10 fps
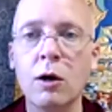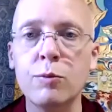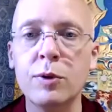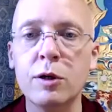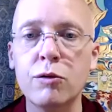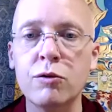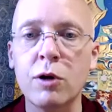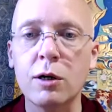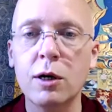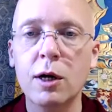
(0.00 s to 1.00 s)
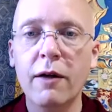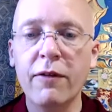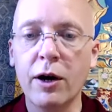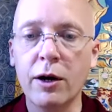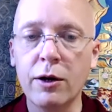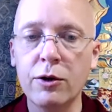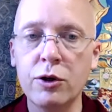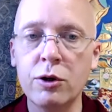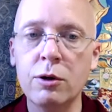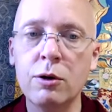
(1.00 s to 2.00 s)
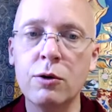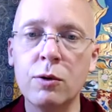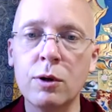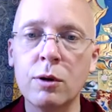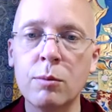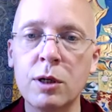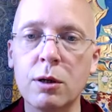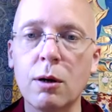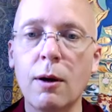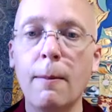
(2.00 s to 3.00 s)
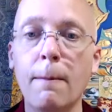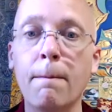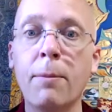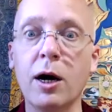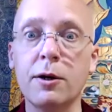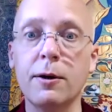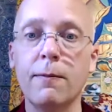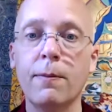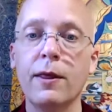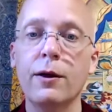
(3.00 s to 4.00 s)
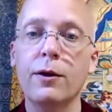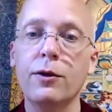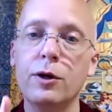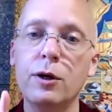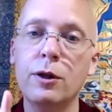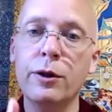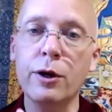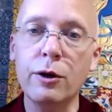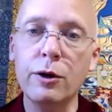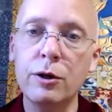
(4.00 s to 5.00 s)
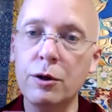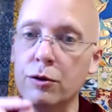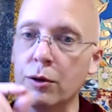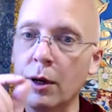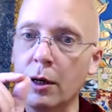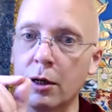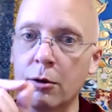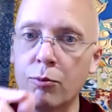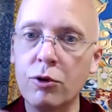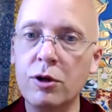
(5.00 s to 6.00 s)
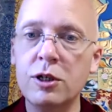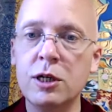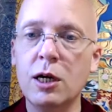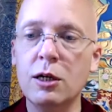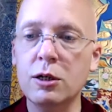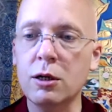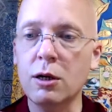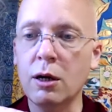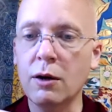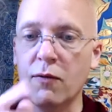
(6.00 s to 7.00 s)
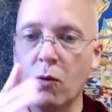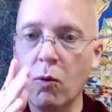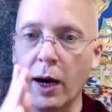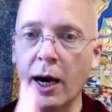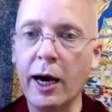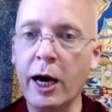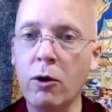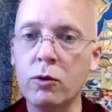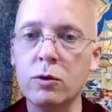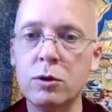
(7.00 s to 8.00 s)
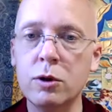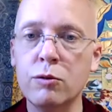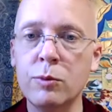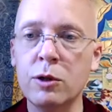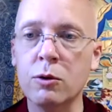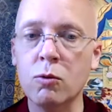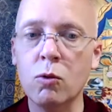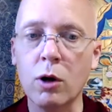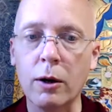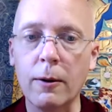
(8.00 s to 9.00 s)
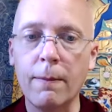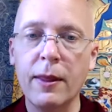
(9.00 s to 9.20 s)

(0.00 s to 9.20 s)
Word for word: be strict uh, in doing the meter. But there is like an appreciation of how does meter work